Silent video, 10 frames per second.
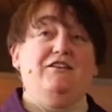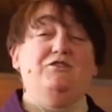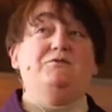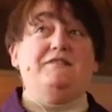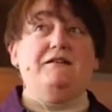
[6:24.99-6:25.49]

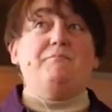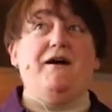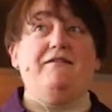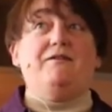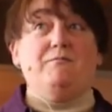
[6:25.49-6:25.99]
you did
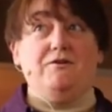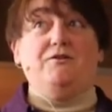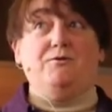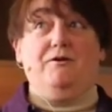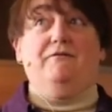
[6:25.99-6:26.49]
buy the
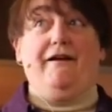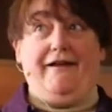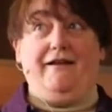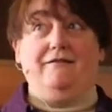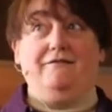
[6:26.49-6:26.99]
manure,
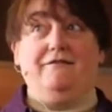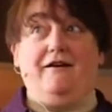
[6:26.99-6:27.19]
right?